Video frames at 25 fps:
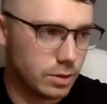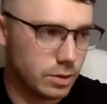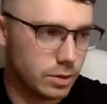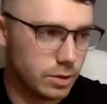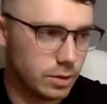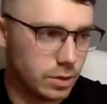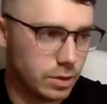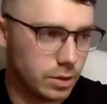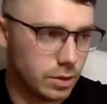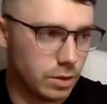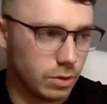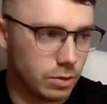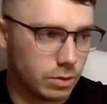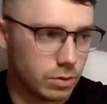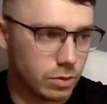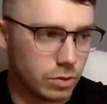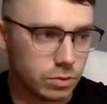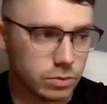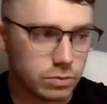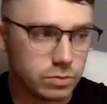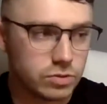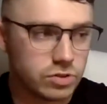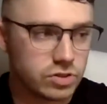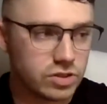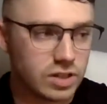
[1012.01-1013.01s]
you know, a good
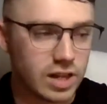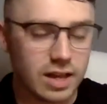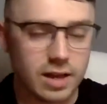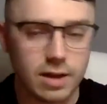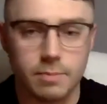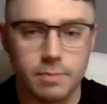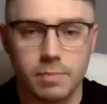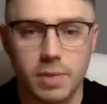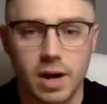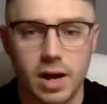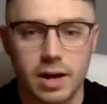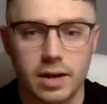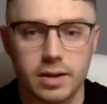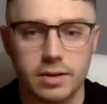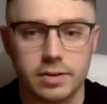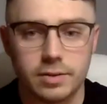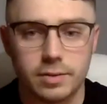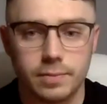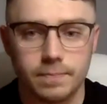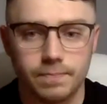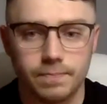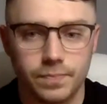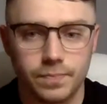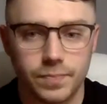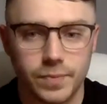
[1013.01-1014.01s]
state of mind.
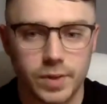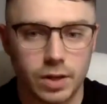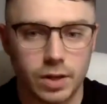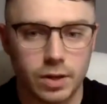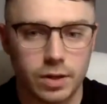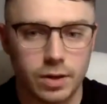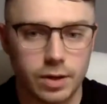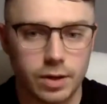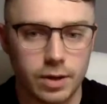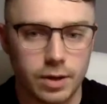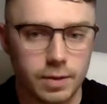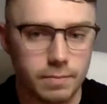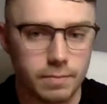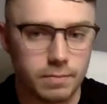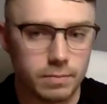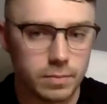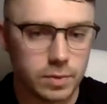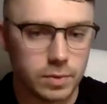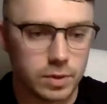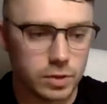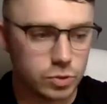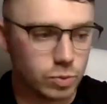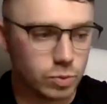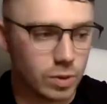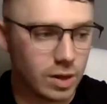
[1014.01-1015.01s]

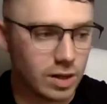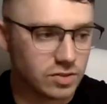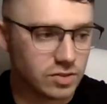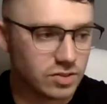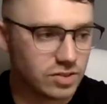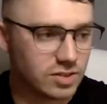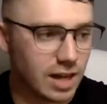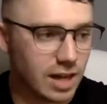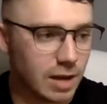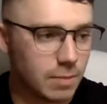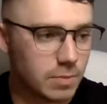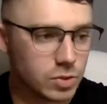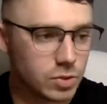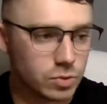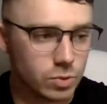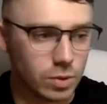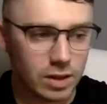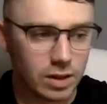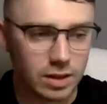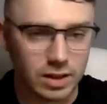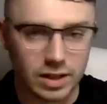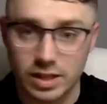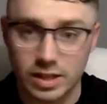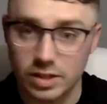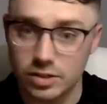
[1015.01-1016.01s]
As well, Sam as well,
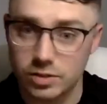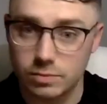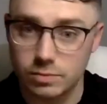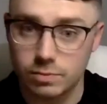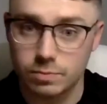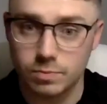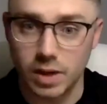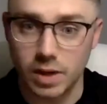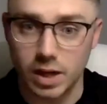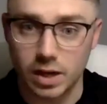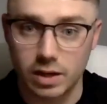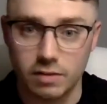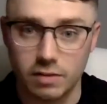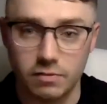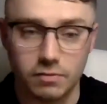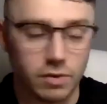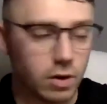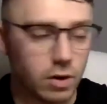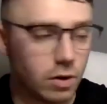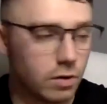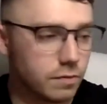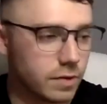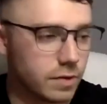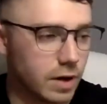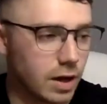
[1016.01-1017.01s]
he's back
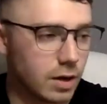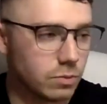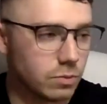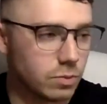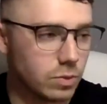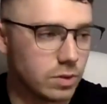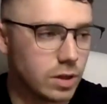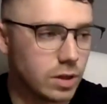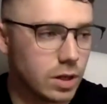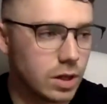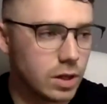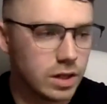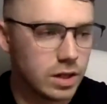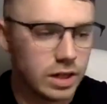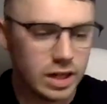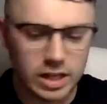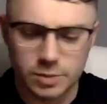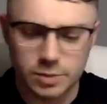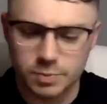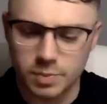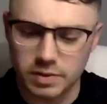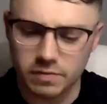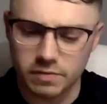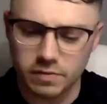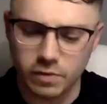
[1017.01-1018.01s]
involved now. He's
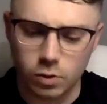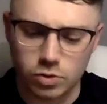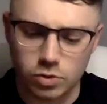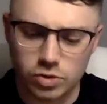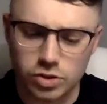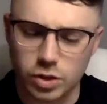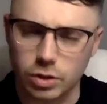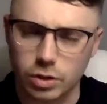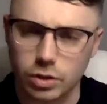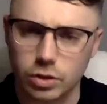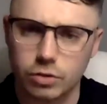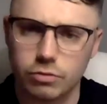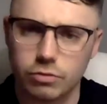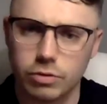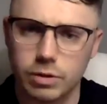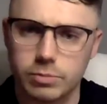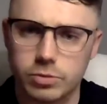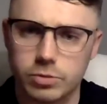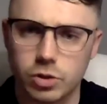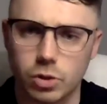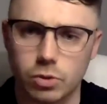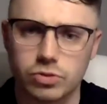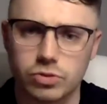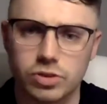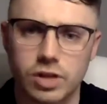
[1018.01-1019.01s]
been focusing on the
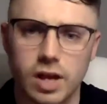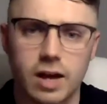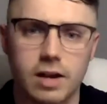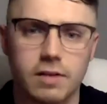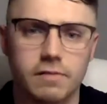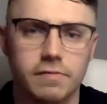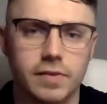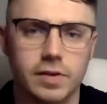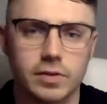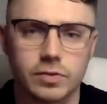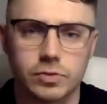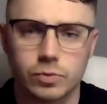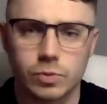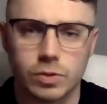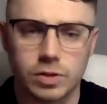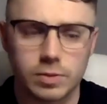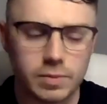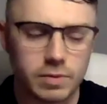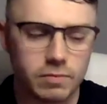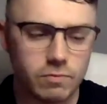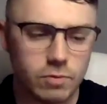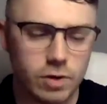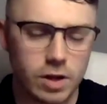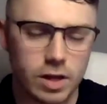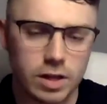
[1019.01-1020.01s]
crypto side of things as well, been
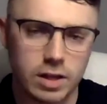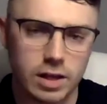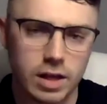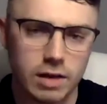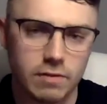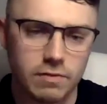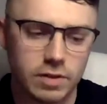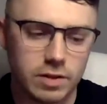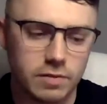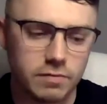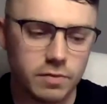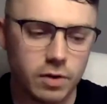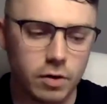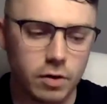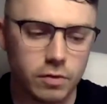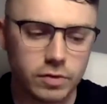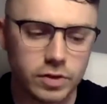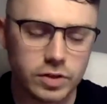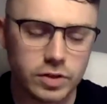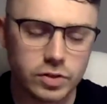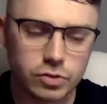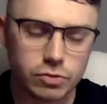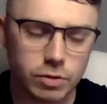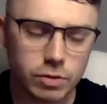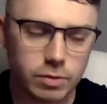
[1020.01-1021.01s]
really heavily involved in
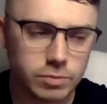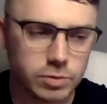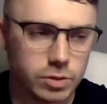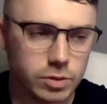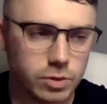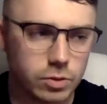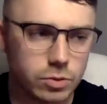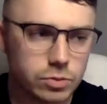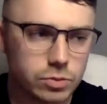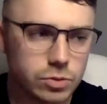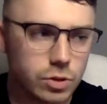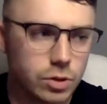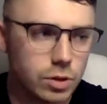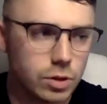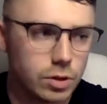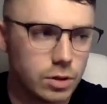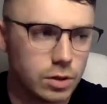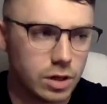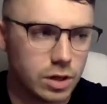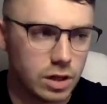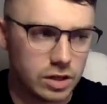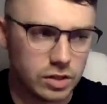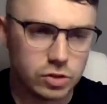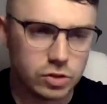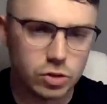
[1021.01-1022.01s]
these cryptos, and
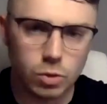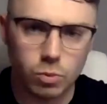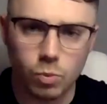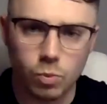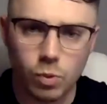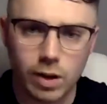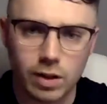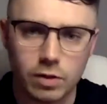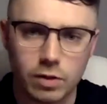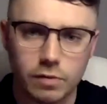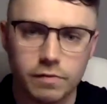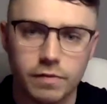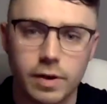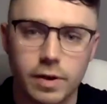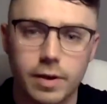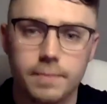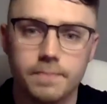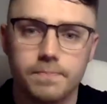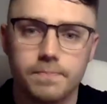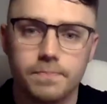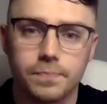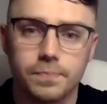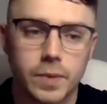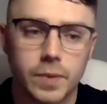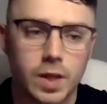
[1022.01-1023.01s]
he's done well off it.
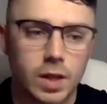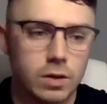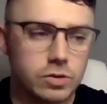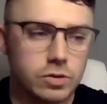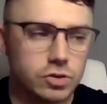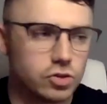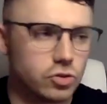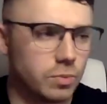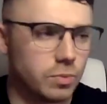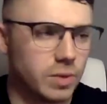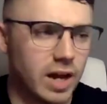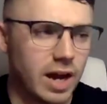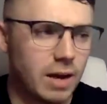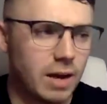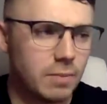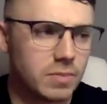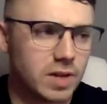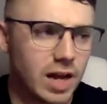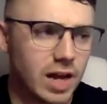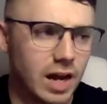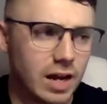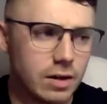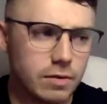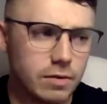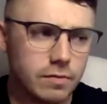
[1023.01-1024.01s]
Something I'm
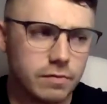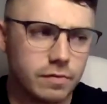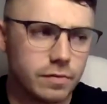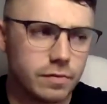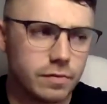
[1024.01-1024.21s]
kind of